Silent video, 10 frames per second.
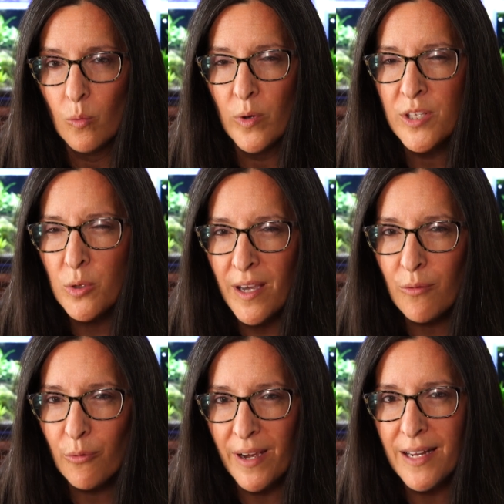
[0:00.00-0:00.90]
When you
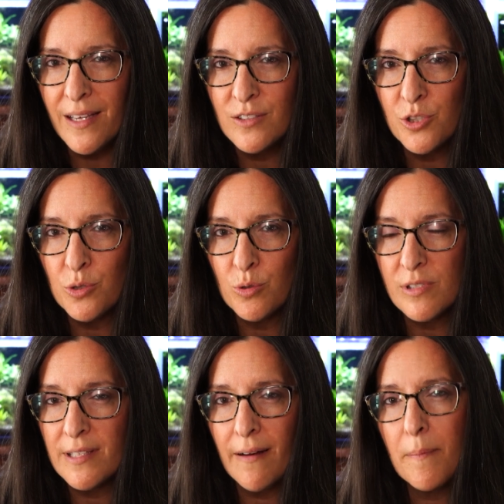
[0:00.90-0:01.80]
get ready to
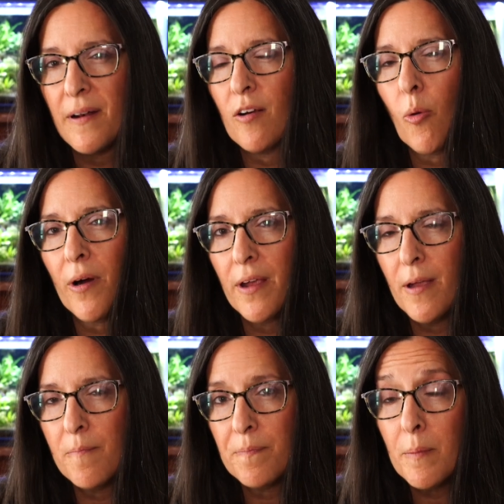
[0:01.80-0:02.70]
set up an
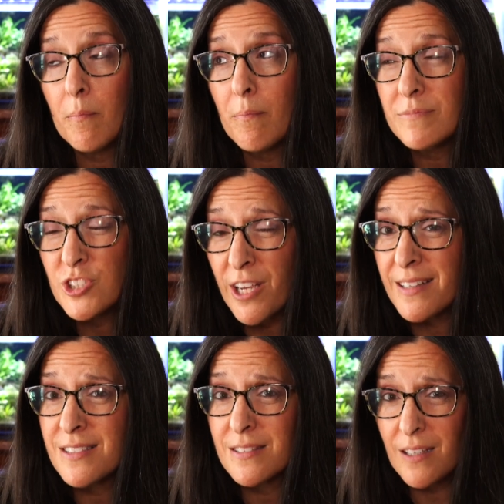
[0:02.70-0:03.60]
aquarium,
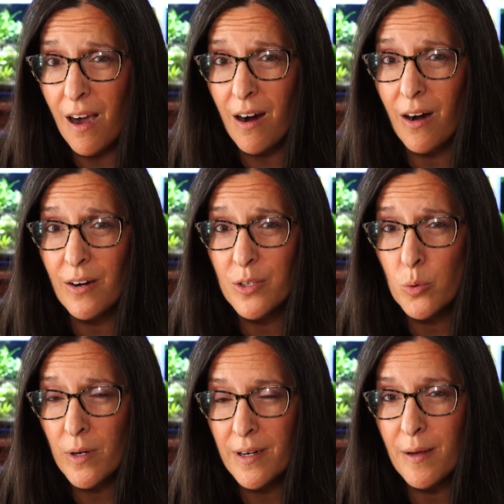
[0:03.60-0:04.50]
chances are
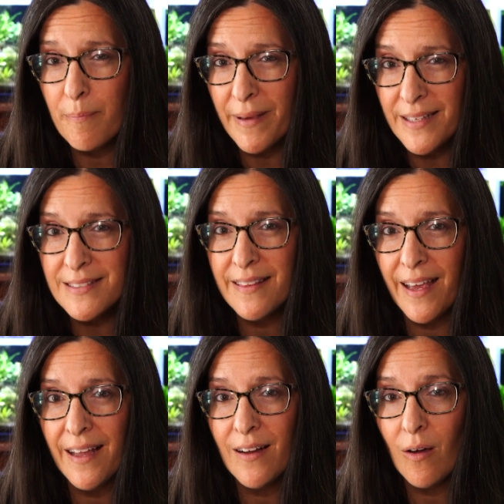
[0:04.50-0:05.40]
you are going to base
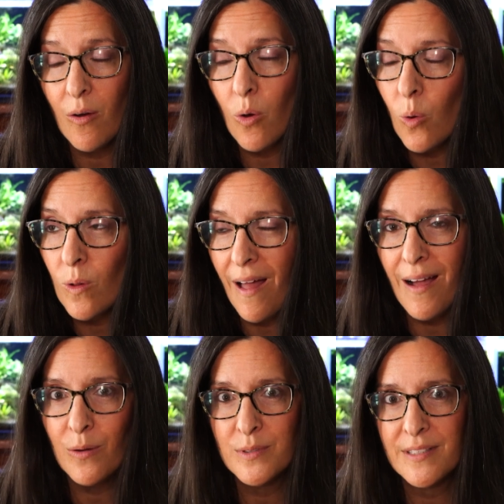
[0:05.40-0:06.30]
that whole
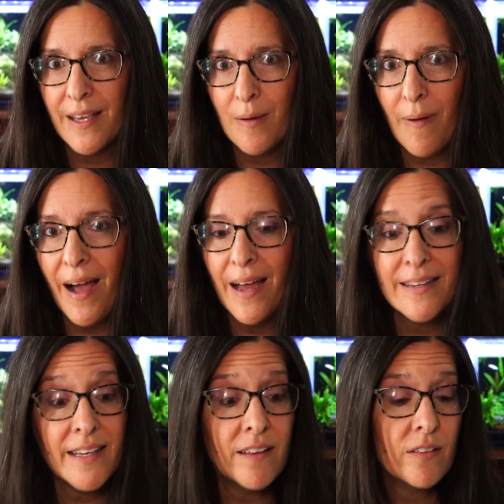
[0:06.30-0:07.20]
aquascape
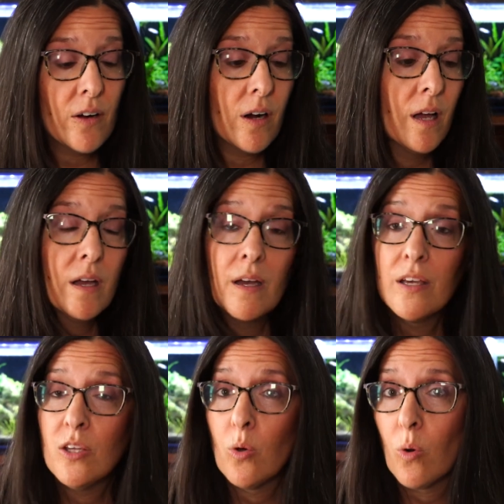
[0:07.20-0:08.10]
on either
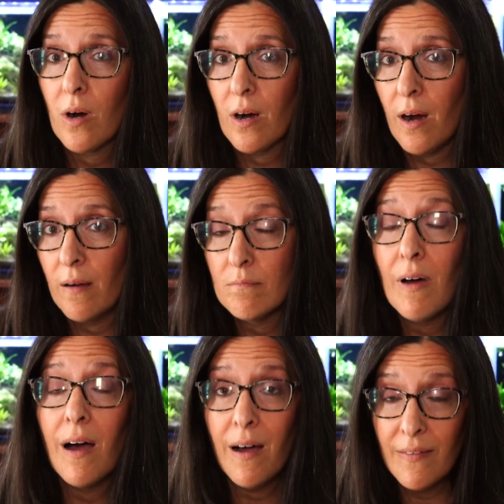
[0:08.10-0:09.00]

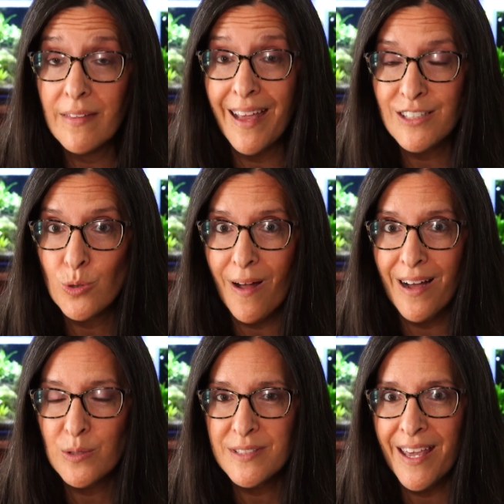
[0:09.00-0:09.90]
the actual
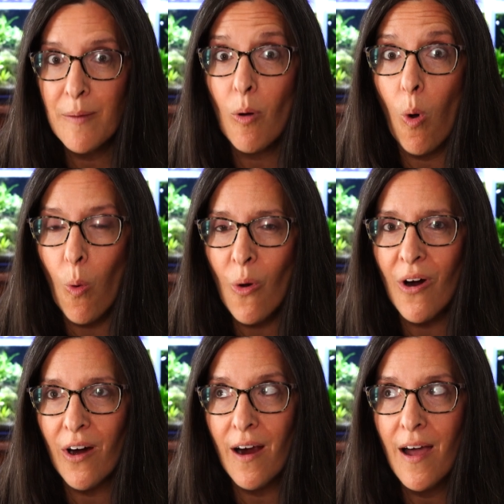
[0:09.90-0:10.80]
aquascape
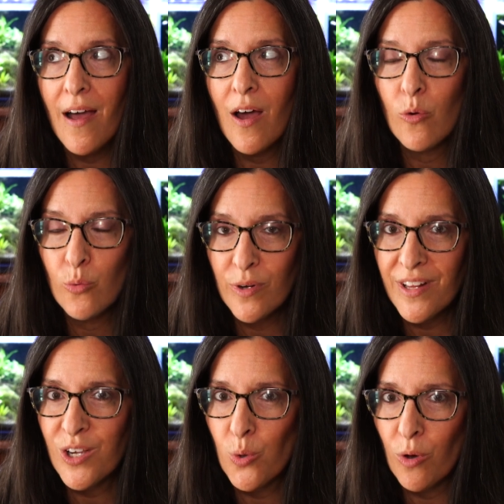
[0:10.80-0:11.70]
or
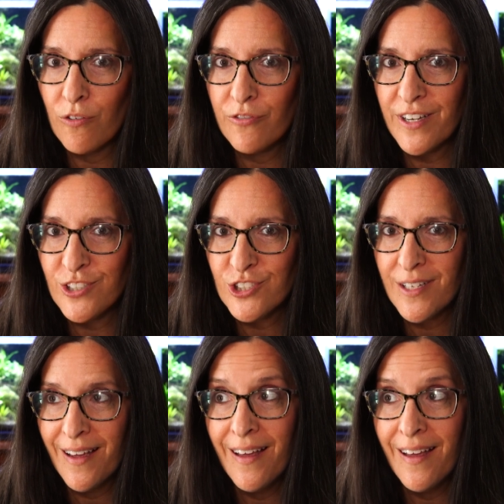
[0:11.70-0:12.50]
really cool fish.